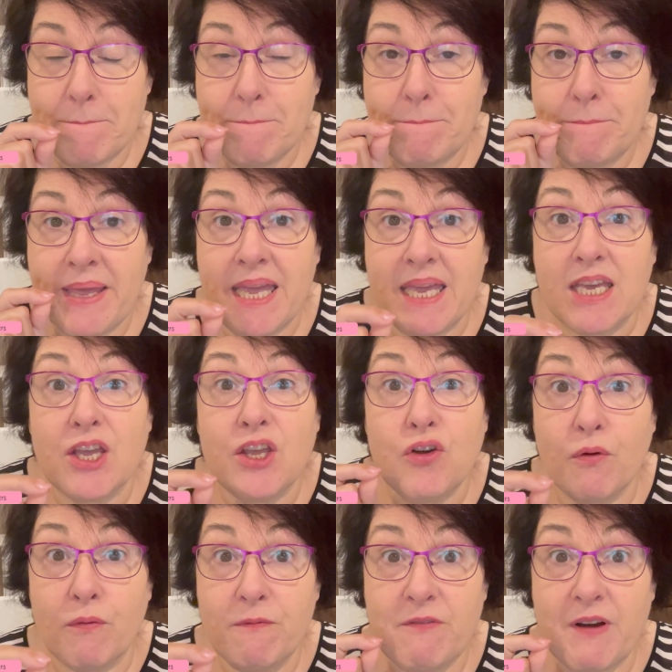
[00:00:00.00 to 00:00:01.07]
pick
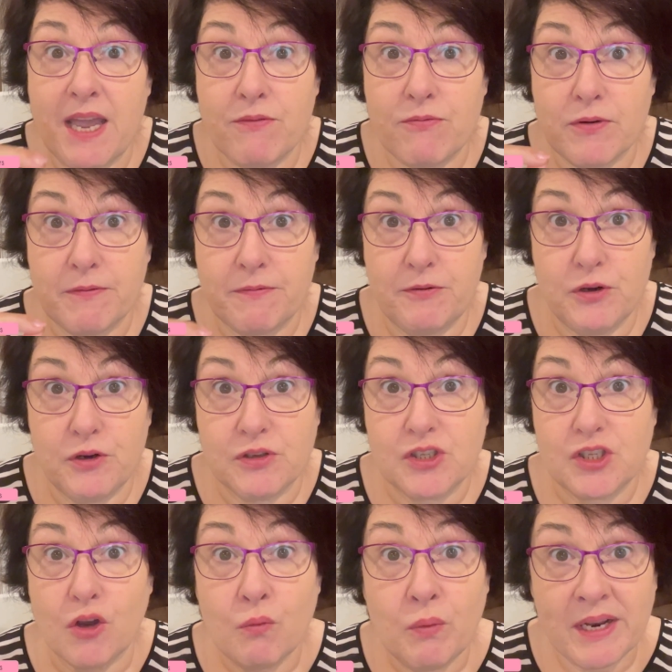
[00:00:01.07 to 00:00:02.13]
your favorite food.
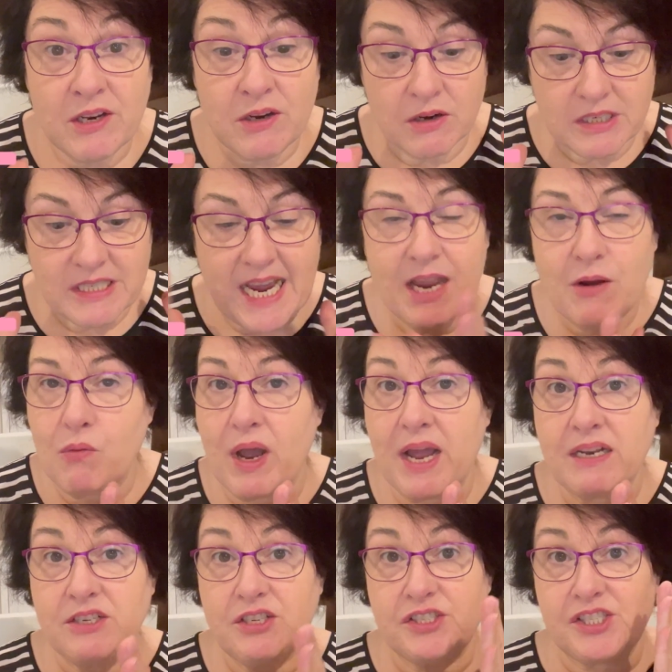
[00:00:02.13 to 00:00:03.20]
So when day
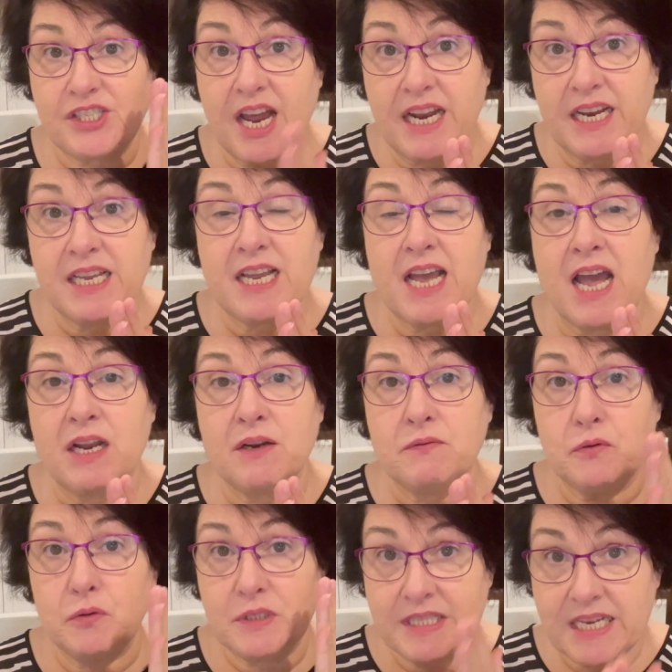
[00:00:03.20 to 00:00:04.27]
one, you're starting
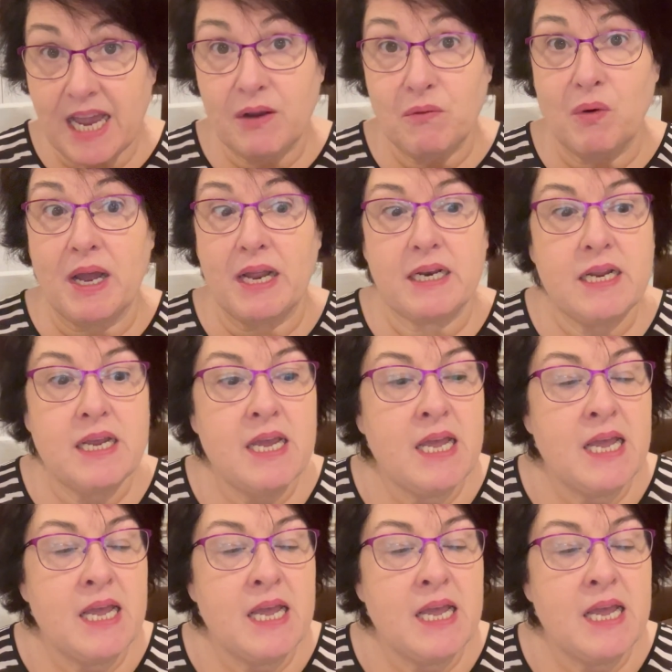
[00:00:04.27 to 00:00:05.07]
carnivore, day one,